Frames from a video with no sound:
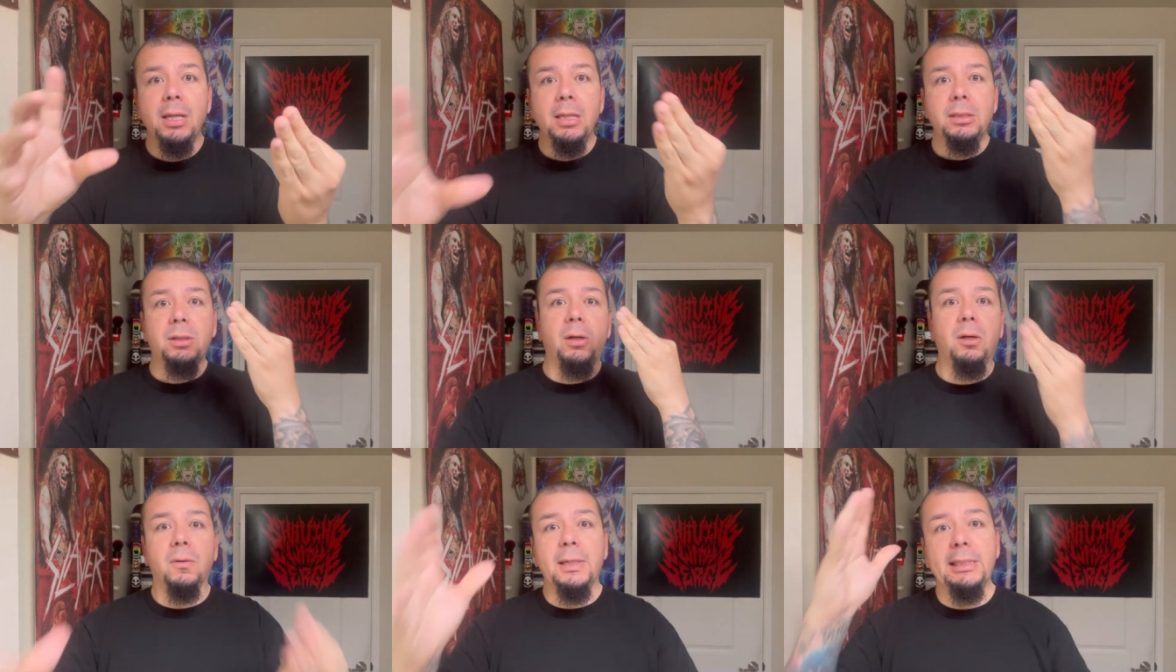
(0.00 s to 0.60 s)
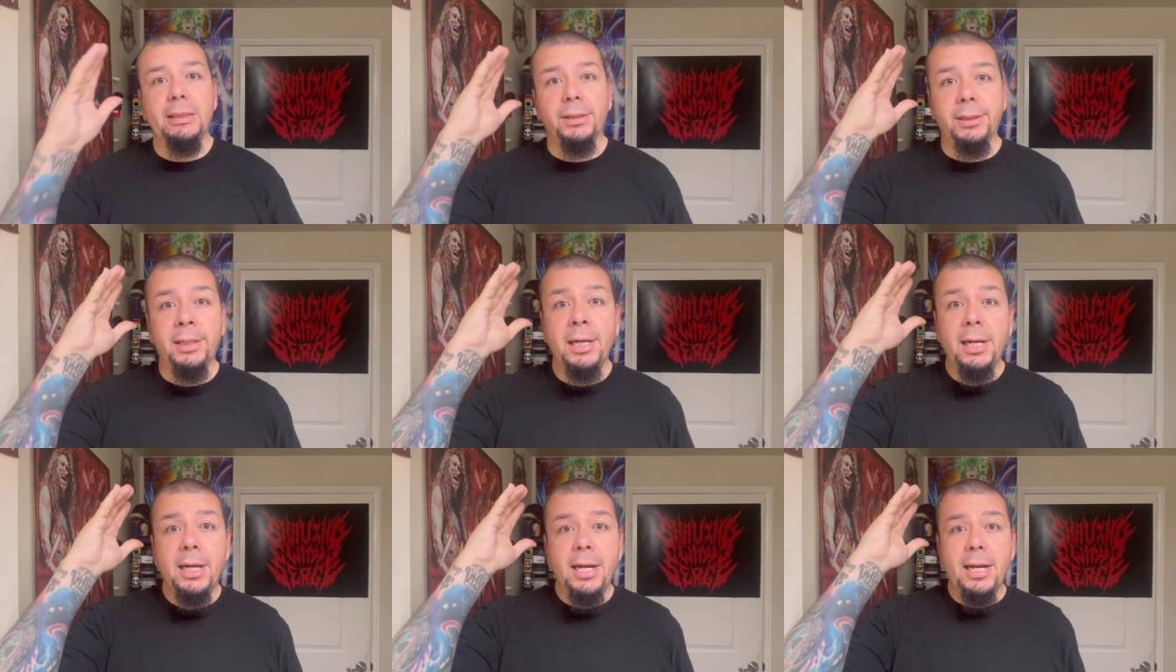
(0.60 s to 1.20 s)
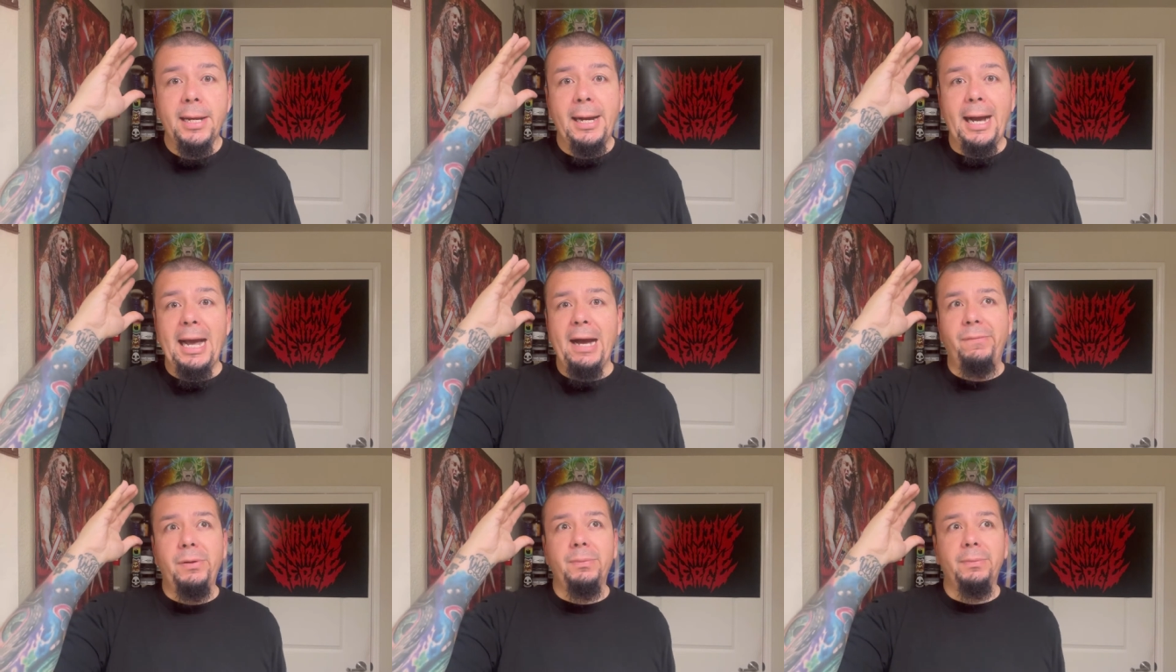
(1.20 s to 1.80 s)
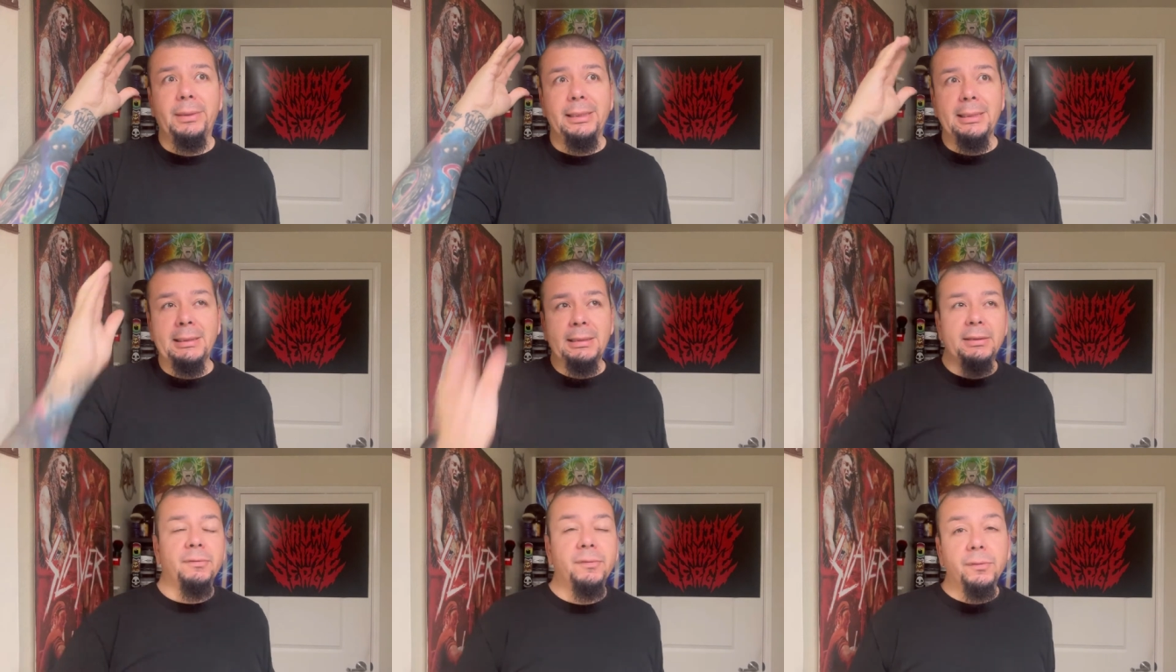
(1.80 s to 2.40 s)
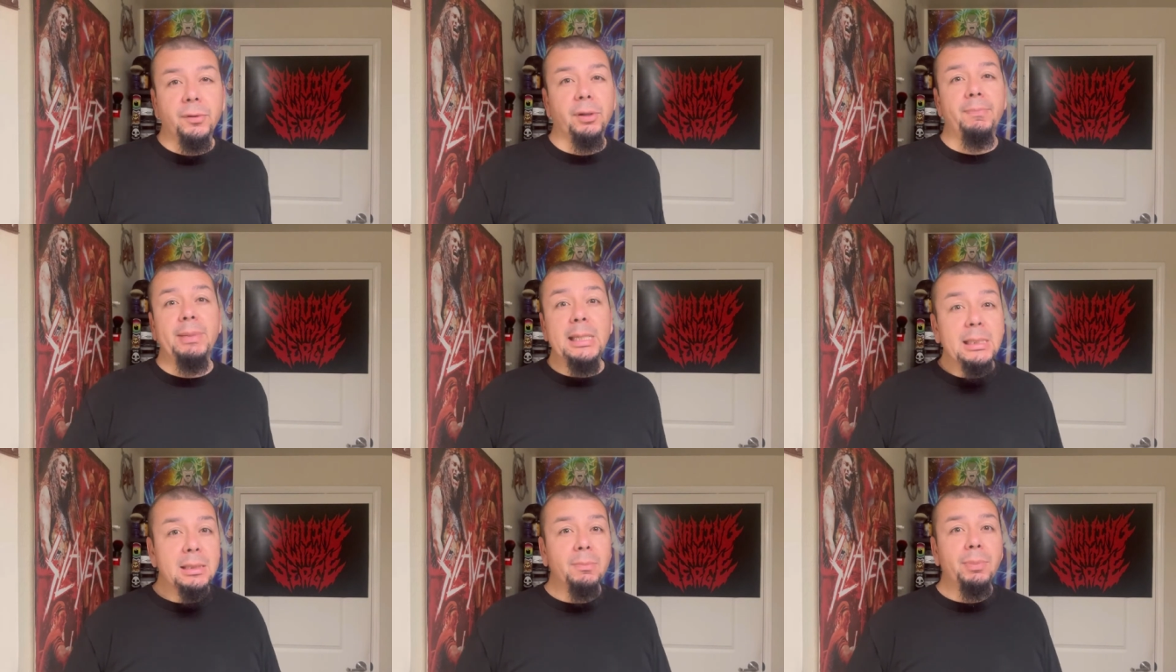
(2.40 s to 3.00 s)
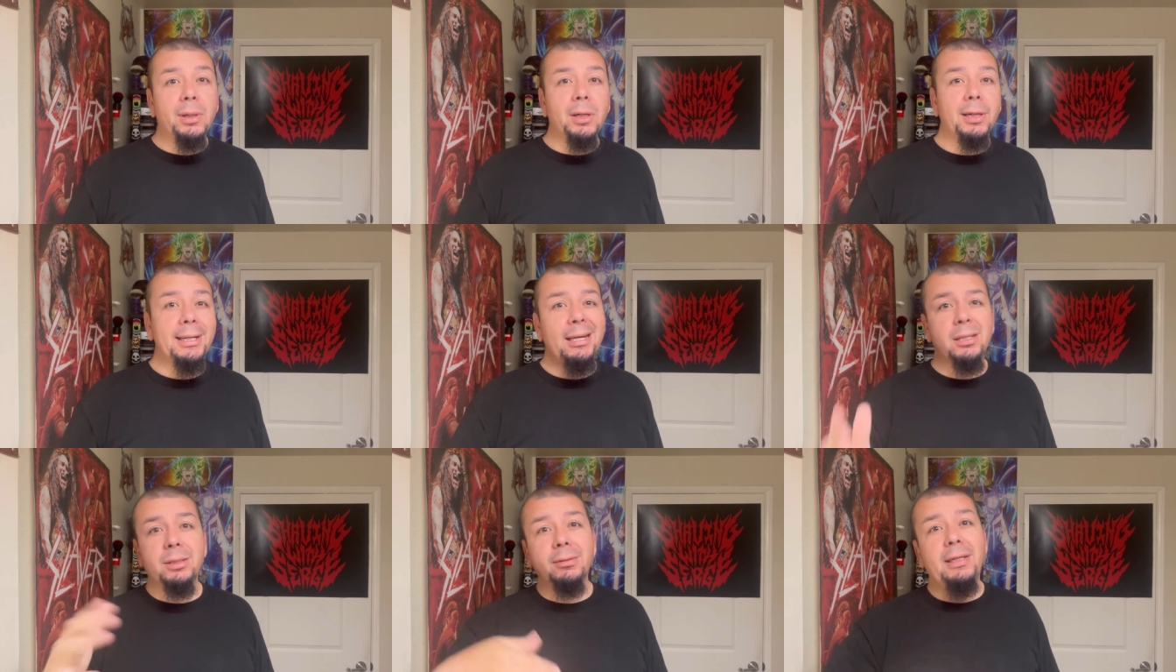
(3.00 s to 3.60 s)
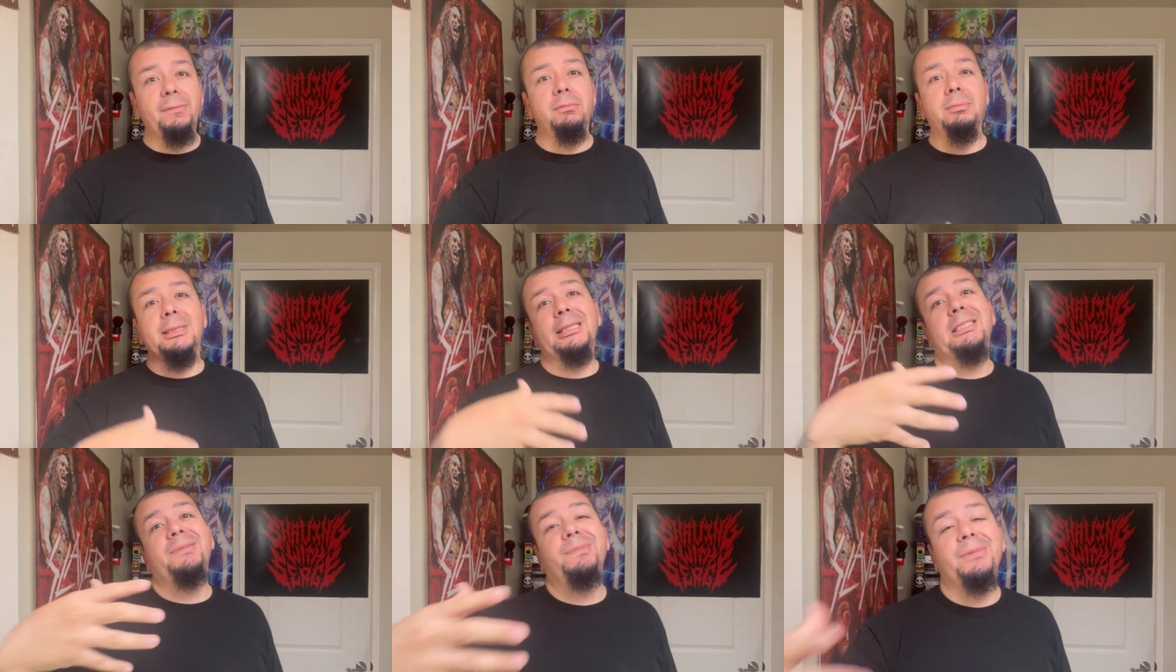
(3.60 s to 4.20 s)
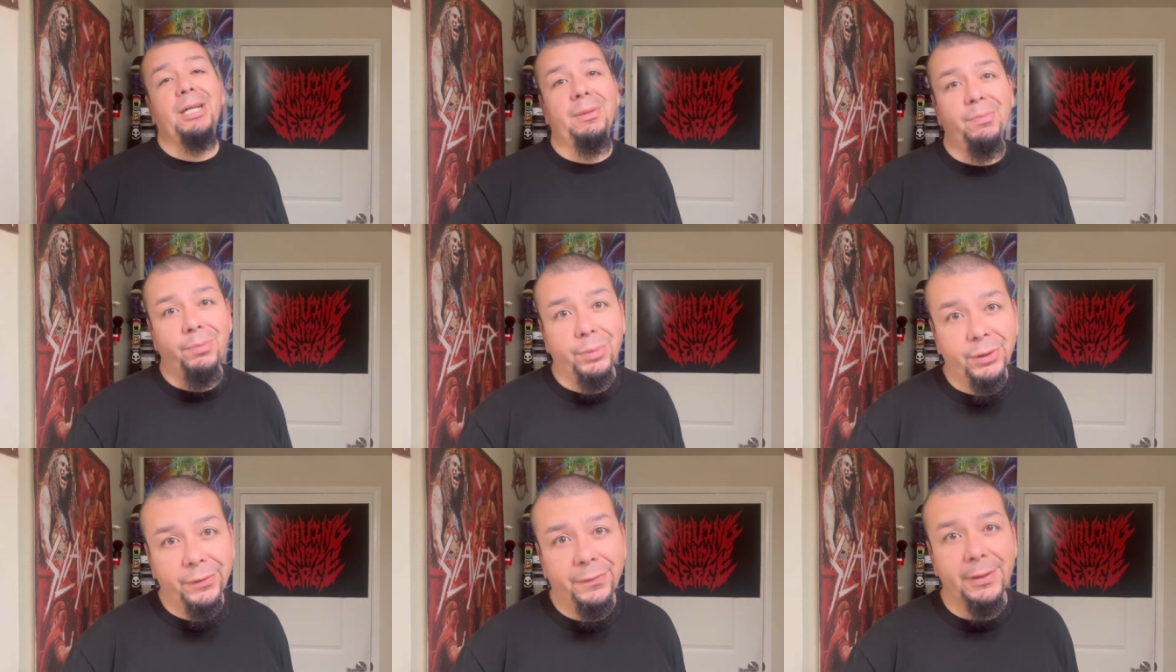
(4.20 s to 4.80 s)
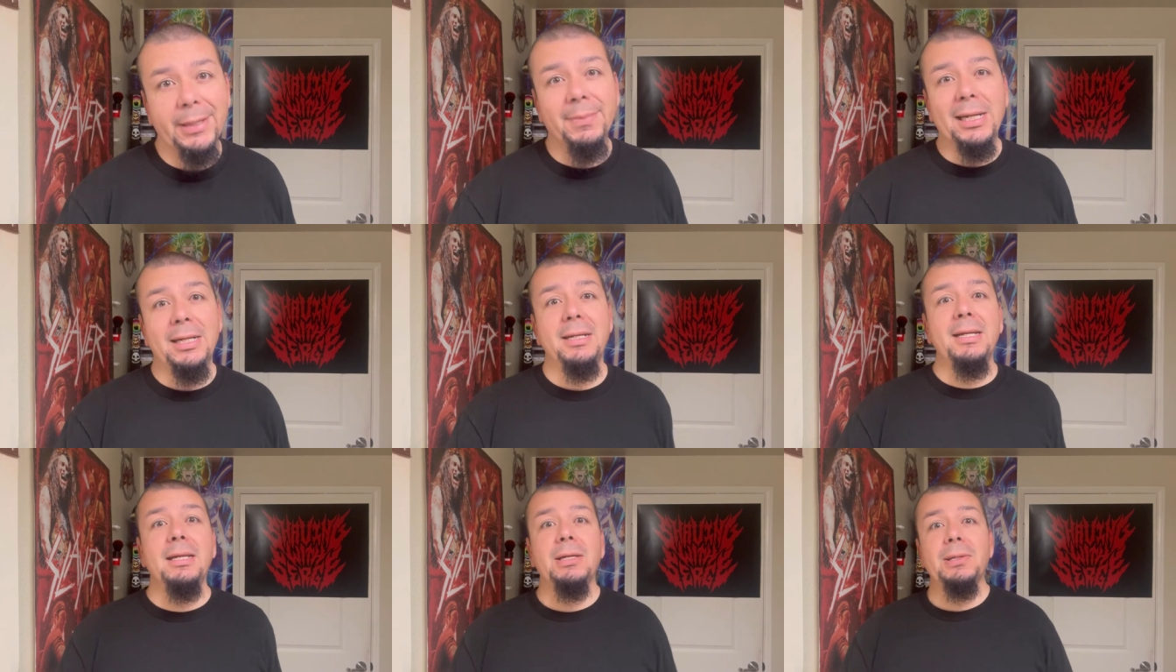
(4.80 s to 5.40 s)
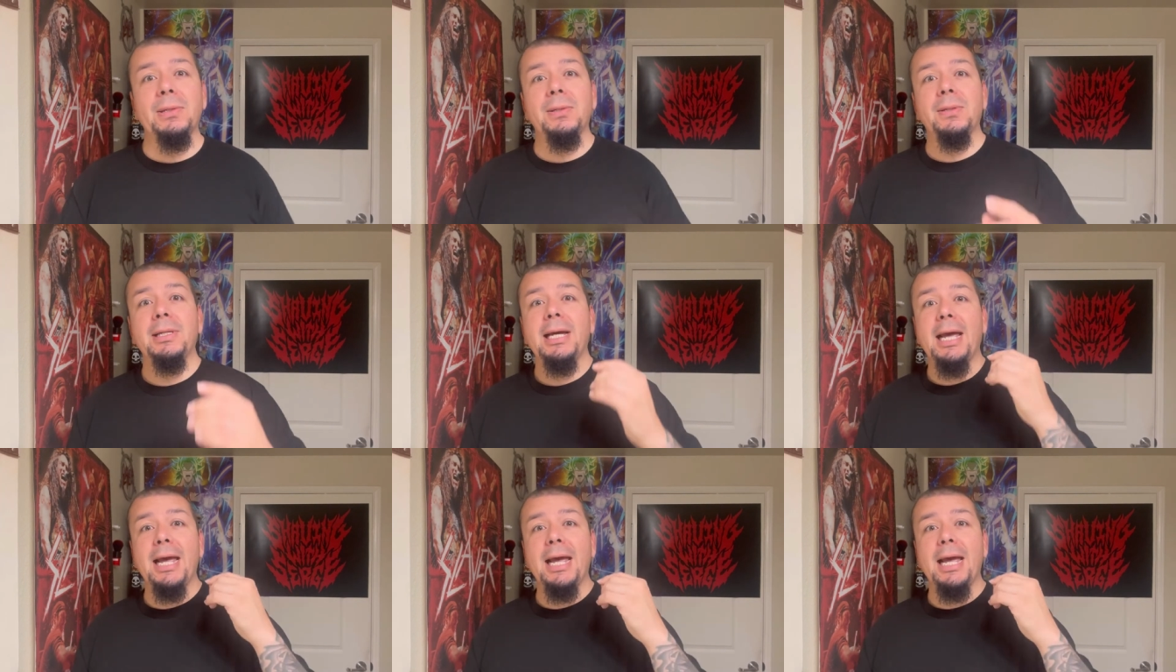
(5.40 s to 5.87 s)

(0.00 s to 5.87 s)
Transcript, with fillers: Skull Razor. I have them listed for a pizza party. I also have them listed on Murphy and McNeil.